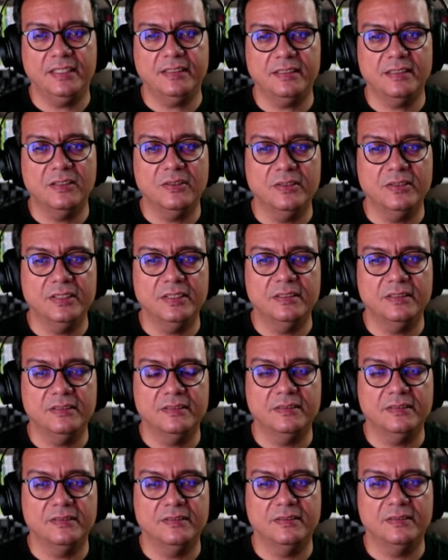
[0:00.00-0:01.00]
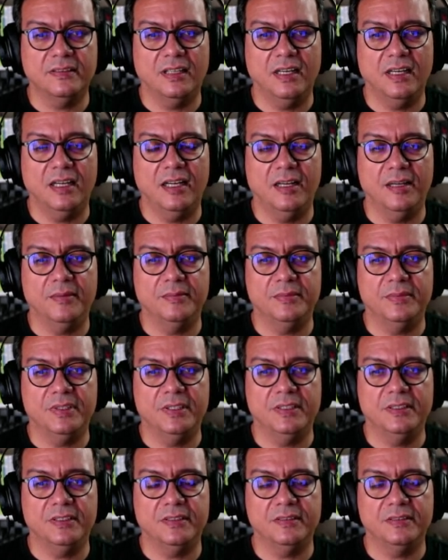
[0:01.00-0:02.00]
go into
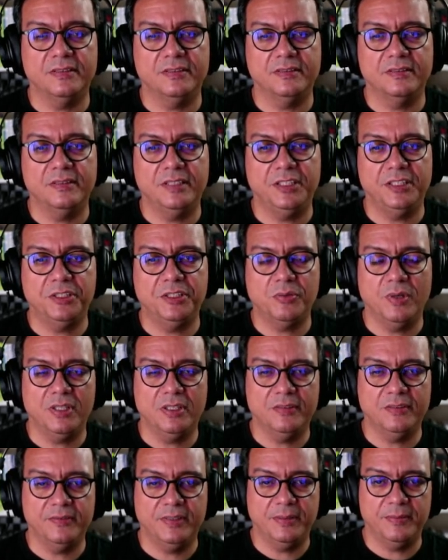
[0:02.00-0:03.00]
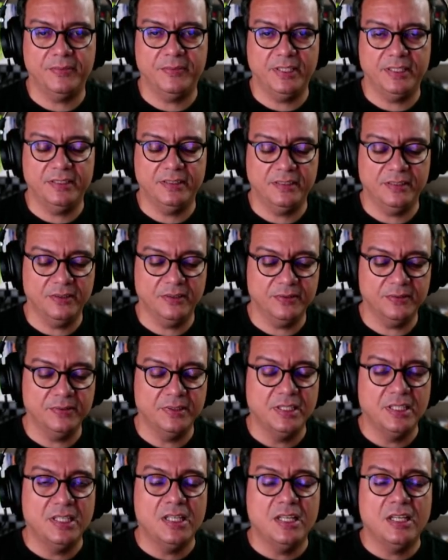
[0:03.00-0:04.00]
the each one of them, right? So
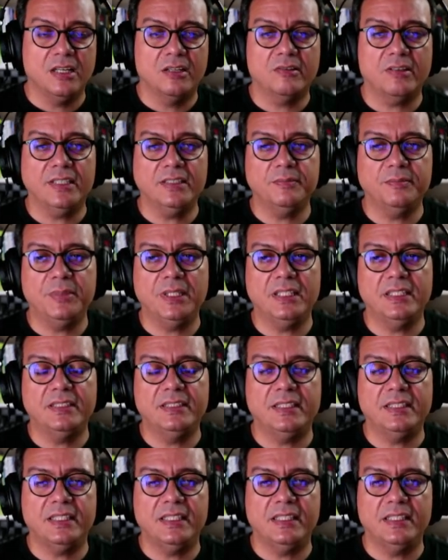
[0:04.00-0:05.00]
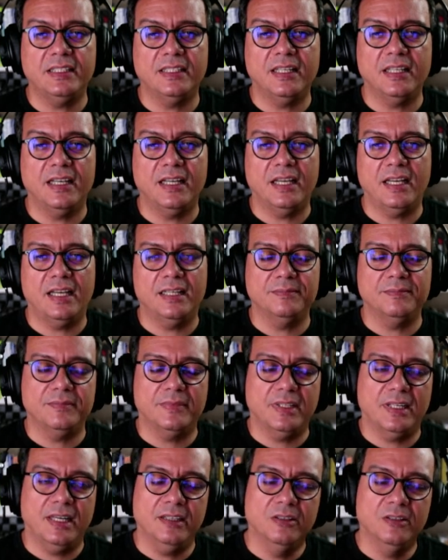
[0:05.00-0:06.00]
credibility,
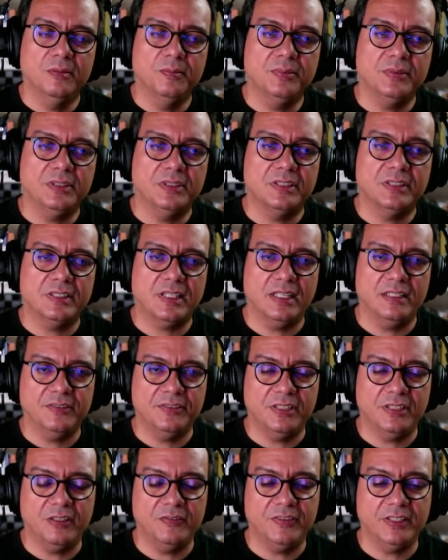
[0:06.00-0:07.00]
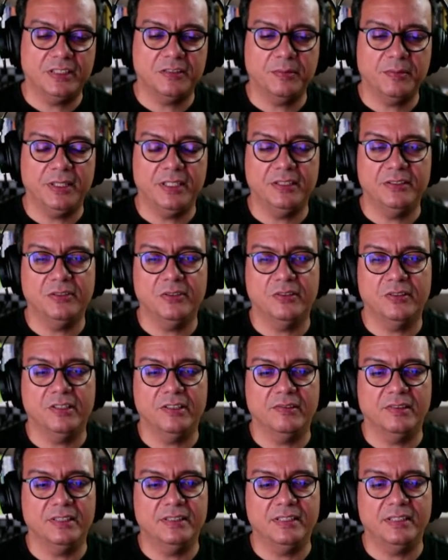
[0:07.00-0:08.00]
I hope it's kind of self-explanatory.
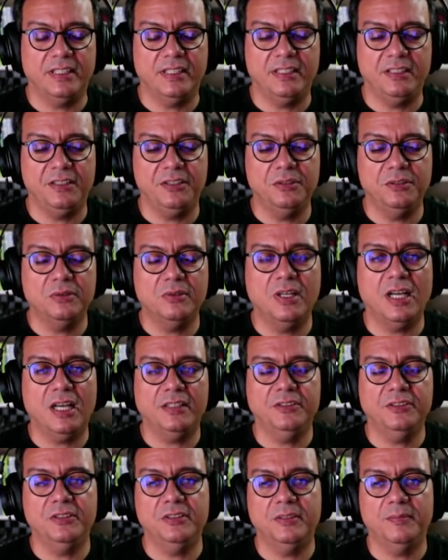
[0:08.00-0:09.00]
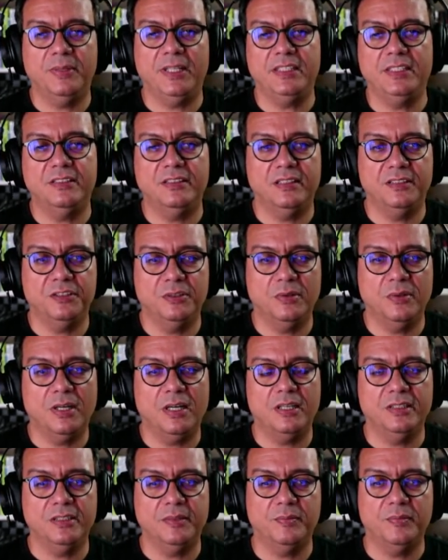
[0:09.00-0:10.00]
Let's say you got to the place that you
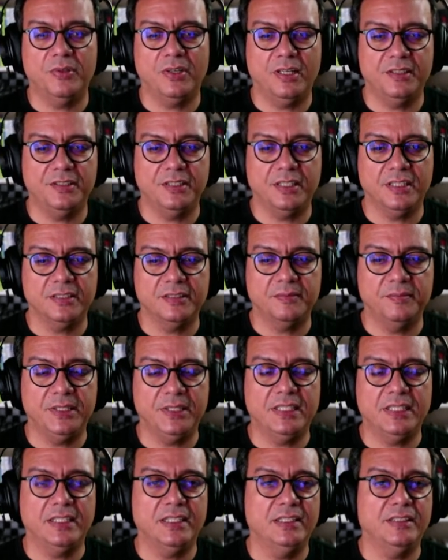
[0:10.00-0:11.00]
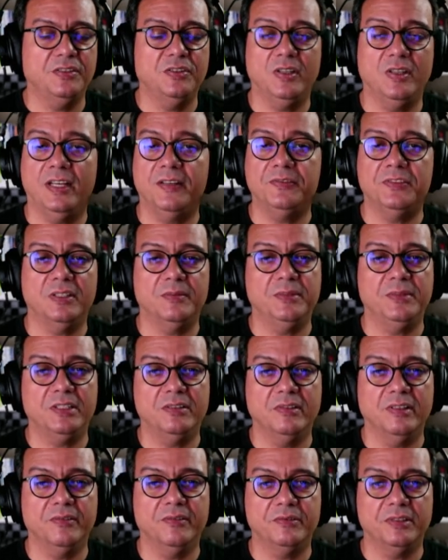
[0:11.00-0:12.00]
are in a project because you have some
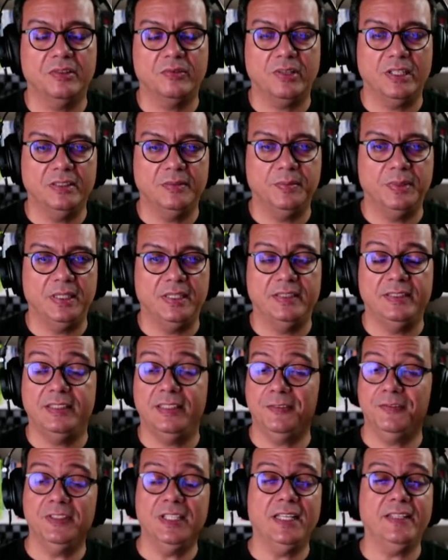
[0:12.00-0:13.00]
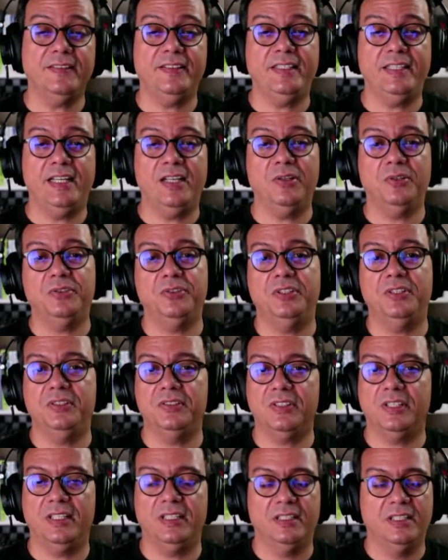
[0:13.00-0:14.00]
degree of credibility. If nothing else, is
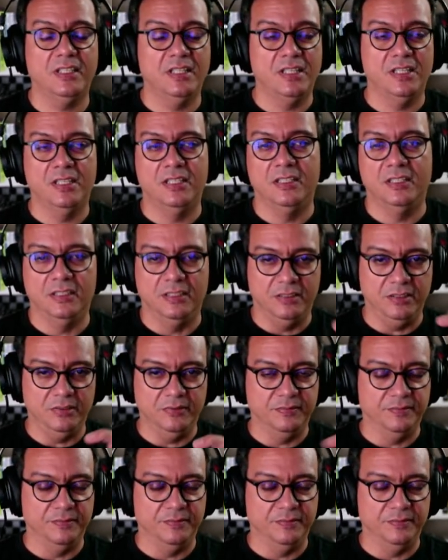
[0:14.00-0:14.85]
like you